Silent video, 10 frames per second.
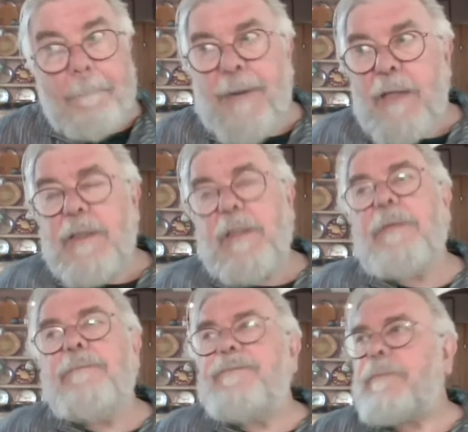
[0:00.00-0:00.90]
But
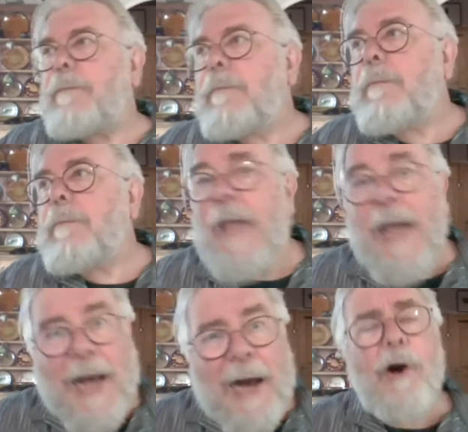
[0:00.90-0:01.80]

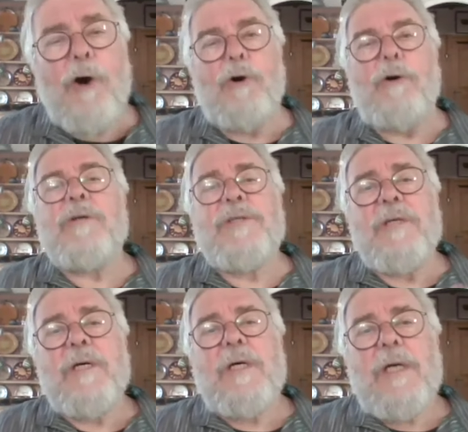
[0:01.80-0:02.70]
our horse,
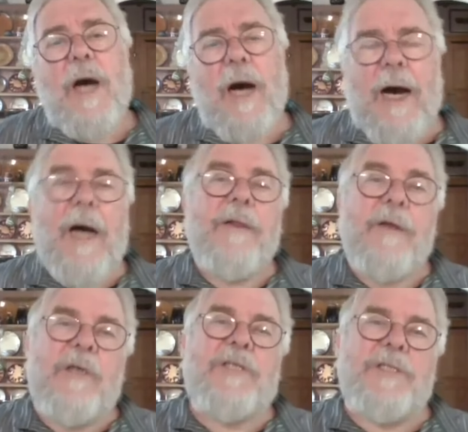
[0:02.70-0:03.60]
the
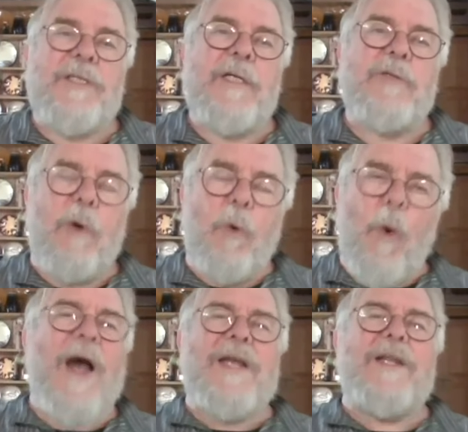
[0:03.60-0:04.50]
question then is, well,
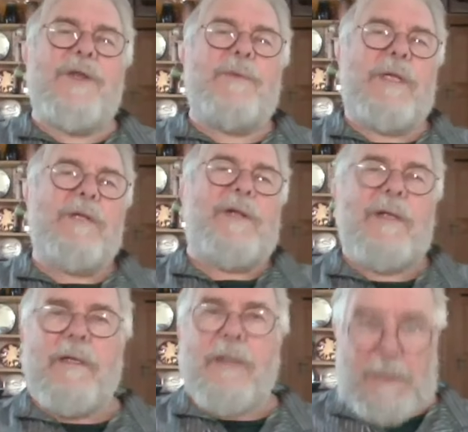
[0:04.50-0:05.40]
why did they build
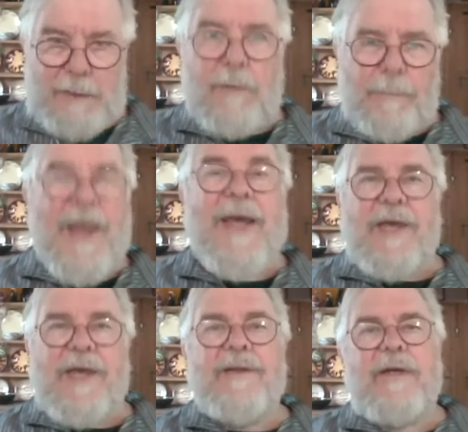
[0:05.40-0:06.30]
it, make
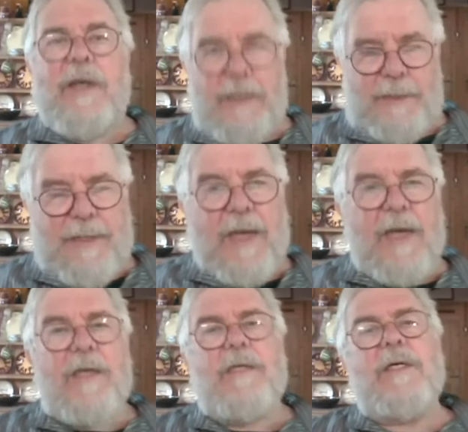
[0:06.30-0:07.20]
it
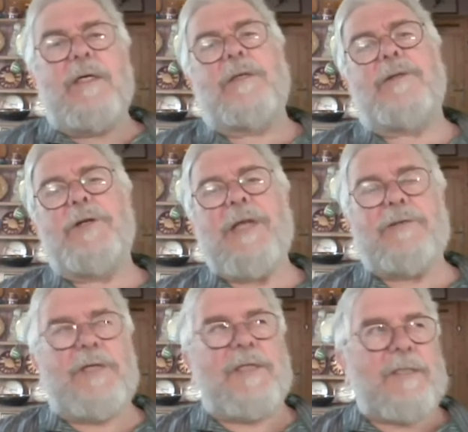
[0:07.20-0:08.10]

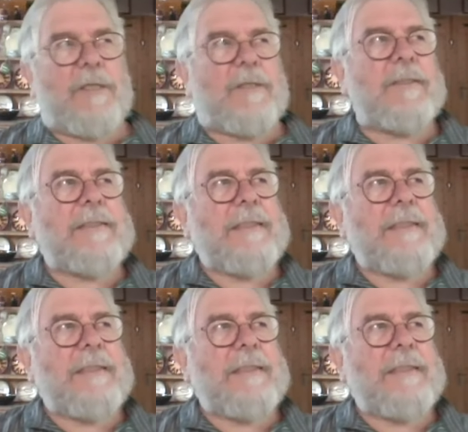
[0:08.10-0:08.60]
3,000 years ago?